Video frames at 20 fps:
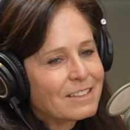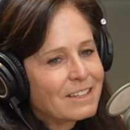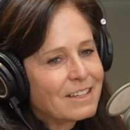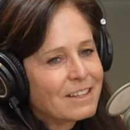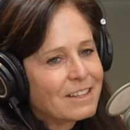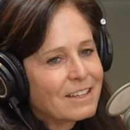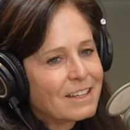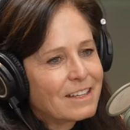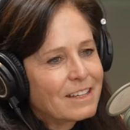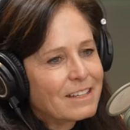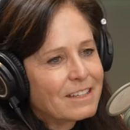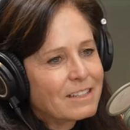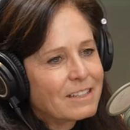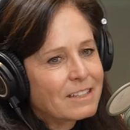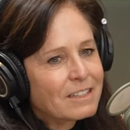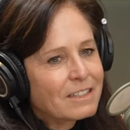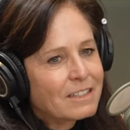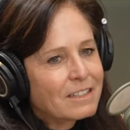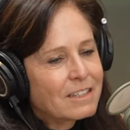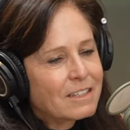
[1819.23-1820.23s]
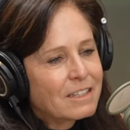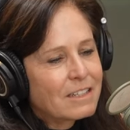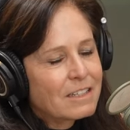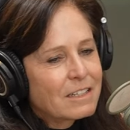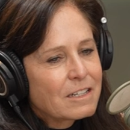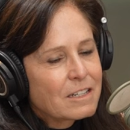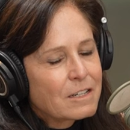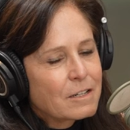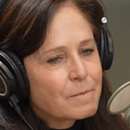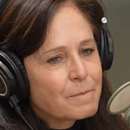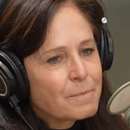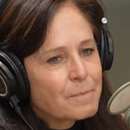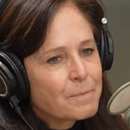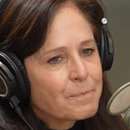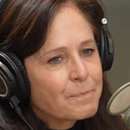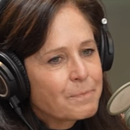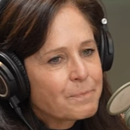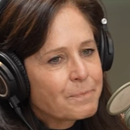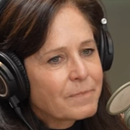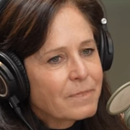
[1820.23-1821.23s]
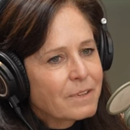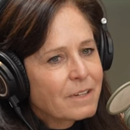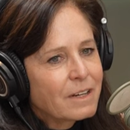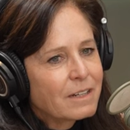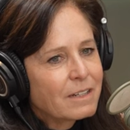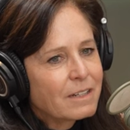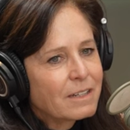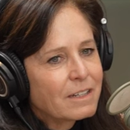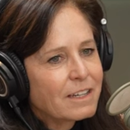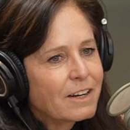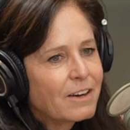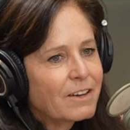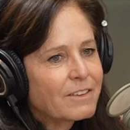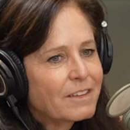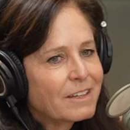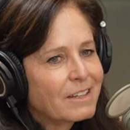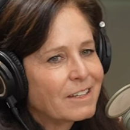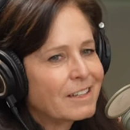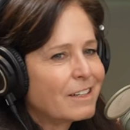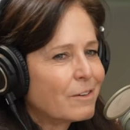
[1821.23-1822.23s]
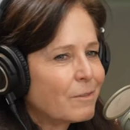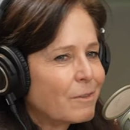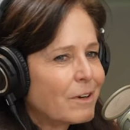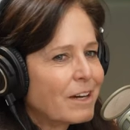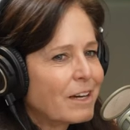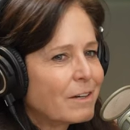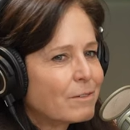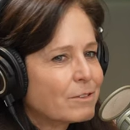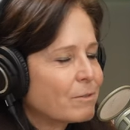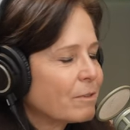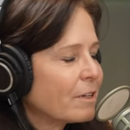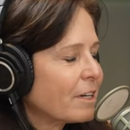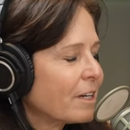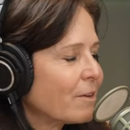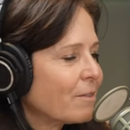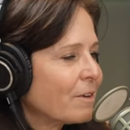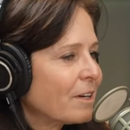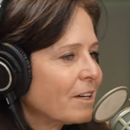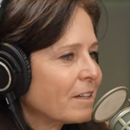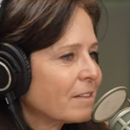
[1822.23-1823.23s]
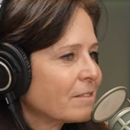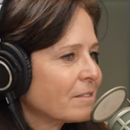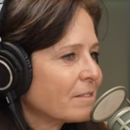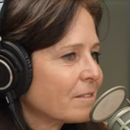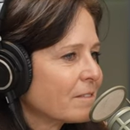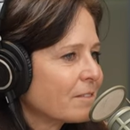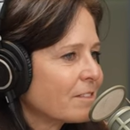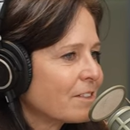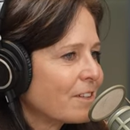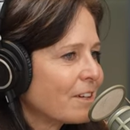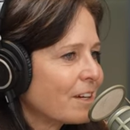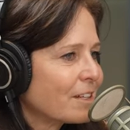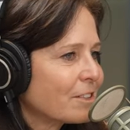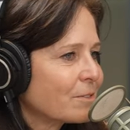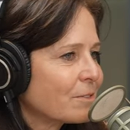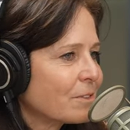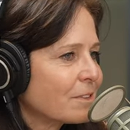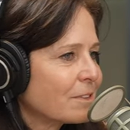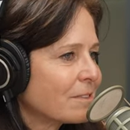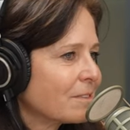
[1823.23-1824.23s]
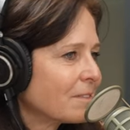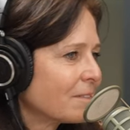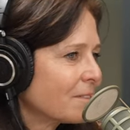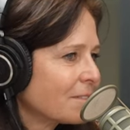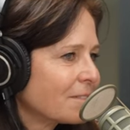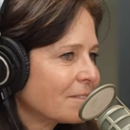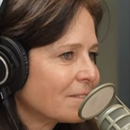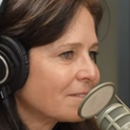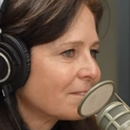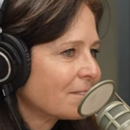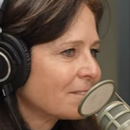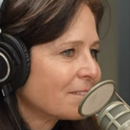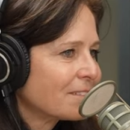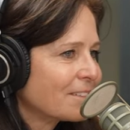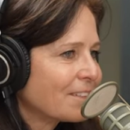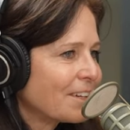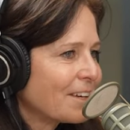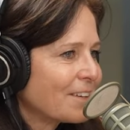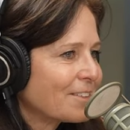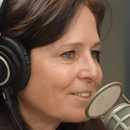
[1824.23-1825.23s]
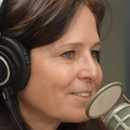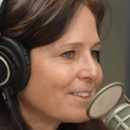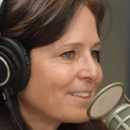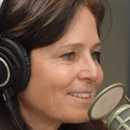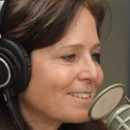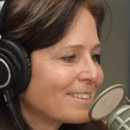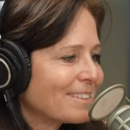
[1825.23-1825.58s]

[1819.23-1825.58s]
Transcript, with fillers: And then, um, you know, I think in a way I was running away to the next one, mm-hmm. candidly.